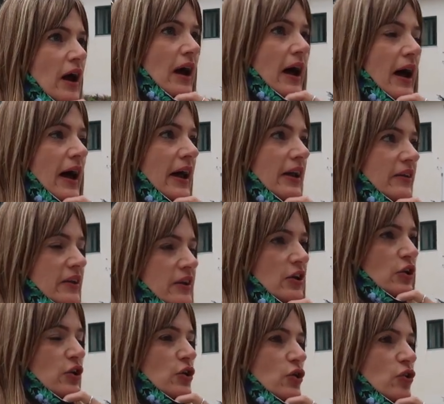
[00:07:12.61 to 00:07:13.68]
and did a
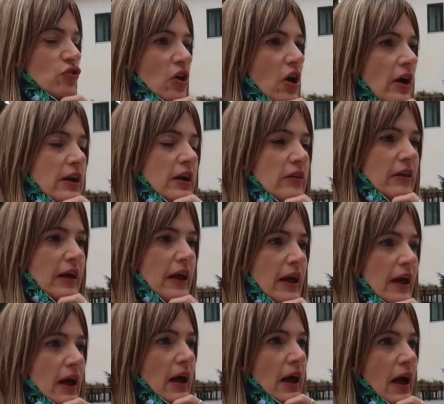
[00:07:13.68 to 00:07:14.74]
huge hike
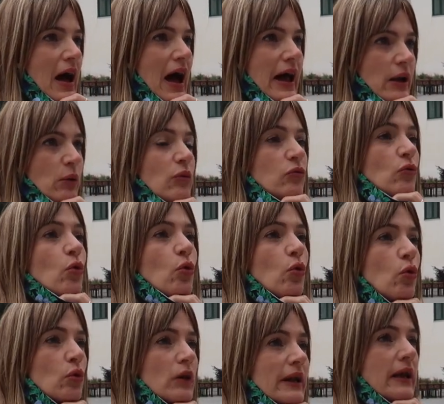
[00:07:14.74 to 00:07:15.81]
there and it was
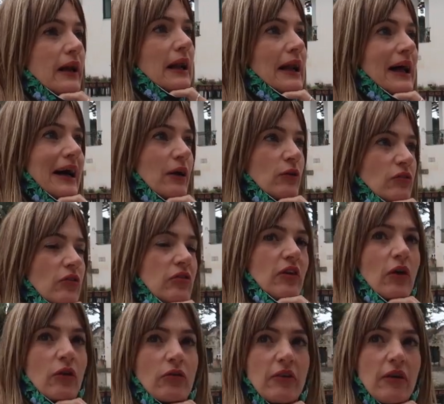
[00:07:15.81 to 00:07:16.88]
all in clouds so
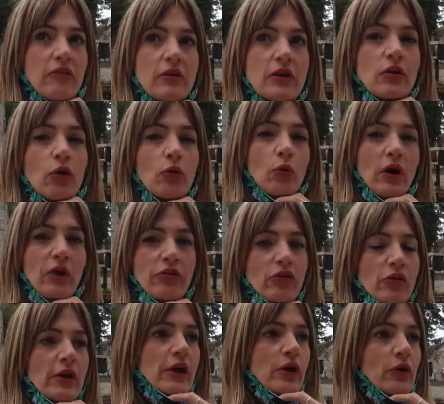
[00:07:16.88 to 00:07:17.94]
it's definitely not worth
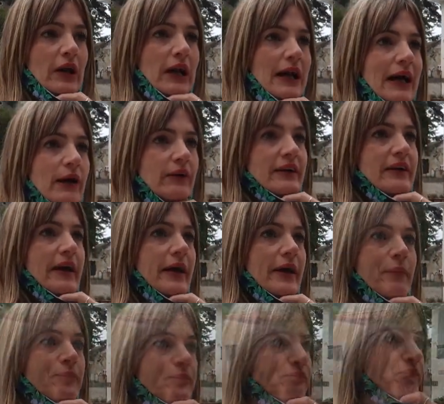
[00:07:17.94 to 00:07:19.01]
doing it on a cloudy day.